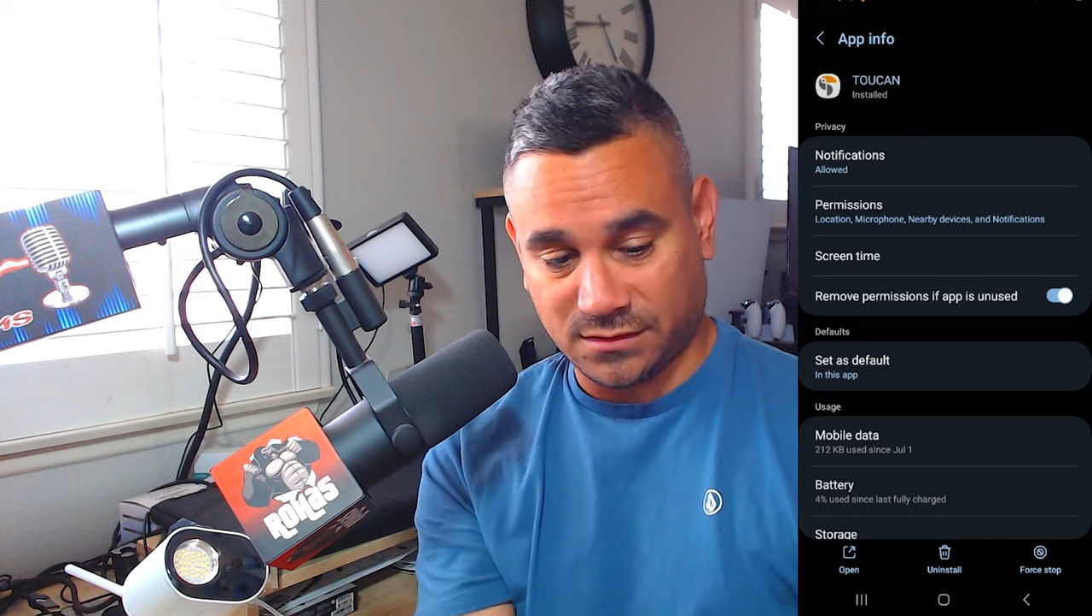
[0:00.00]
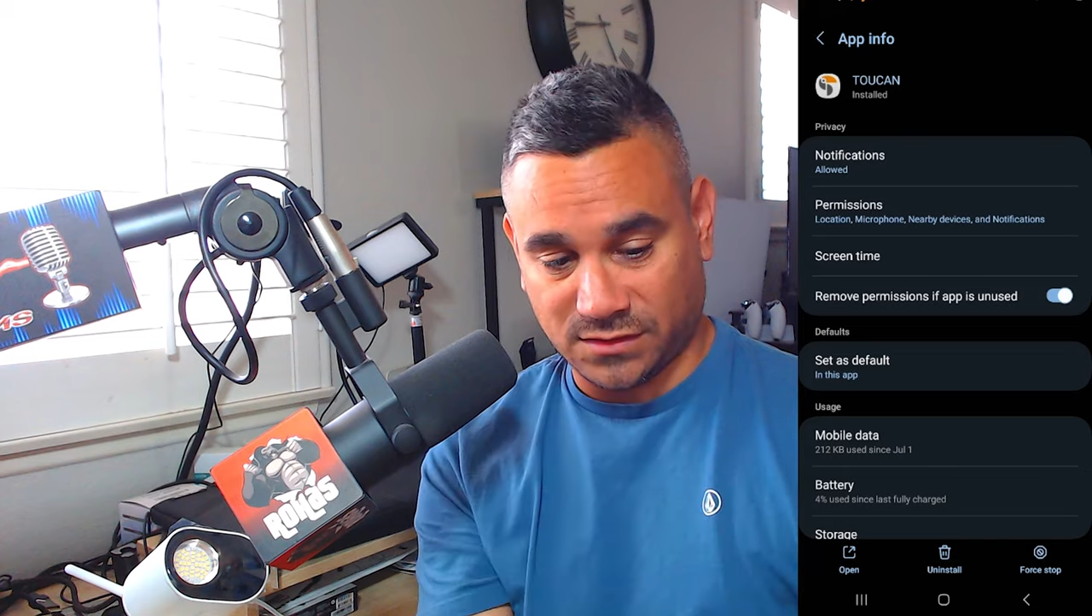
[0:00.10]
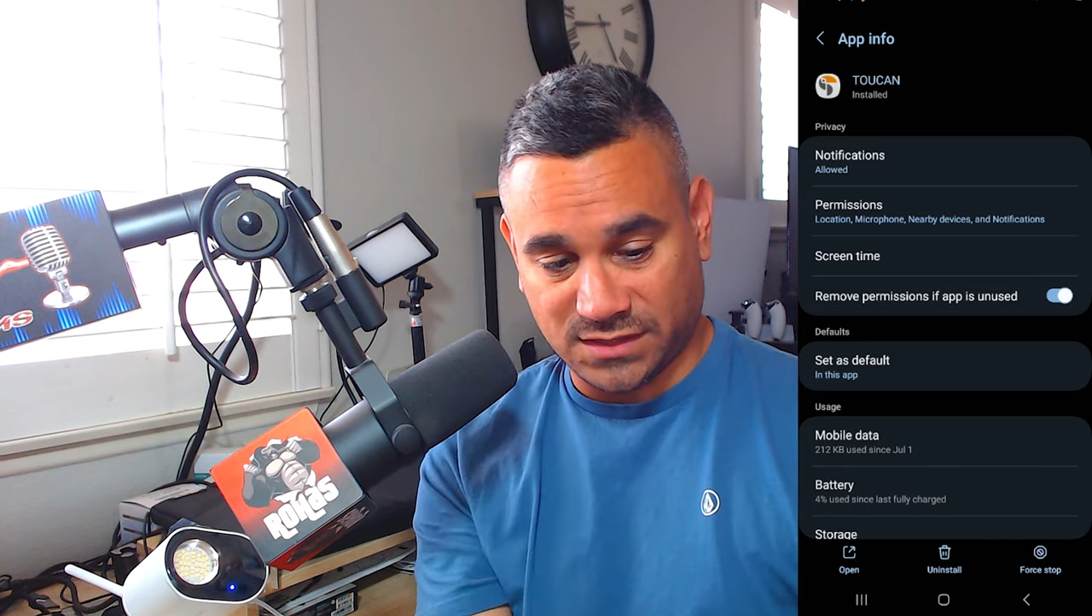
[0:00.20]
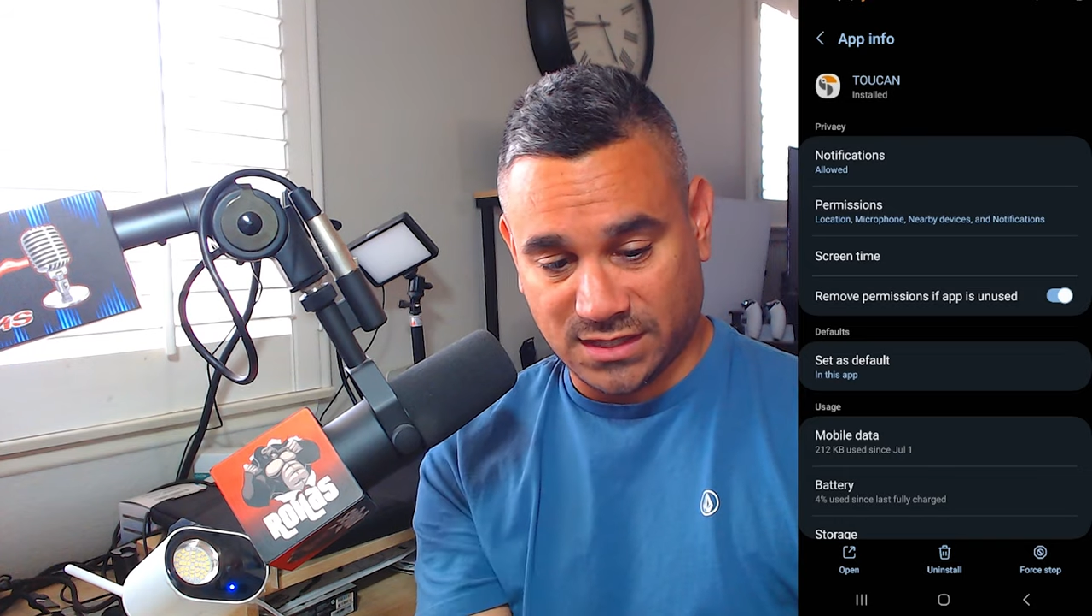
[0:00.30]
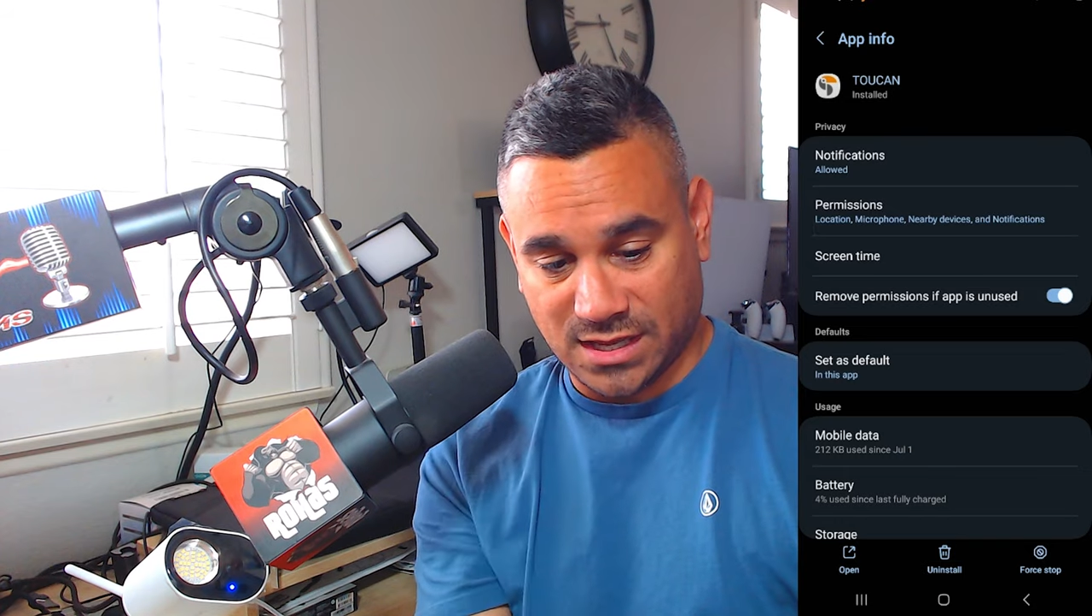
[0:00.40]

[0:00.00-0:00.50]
you see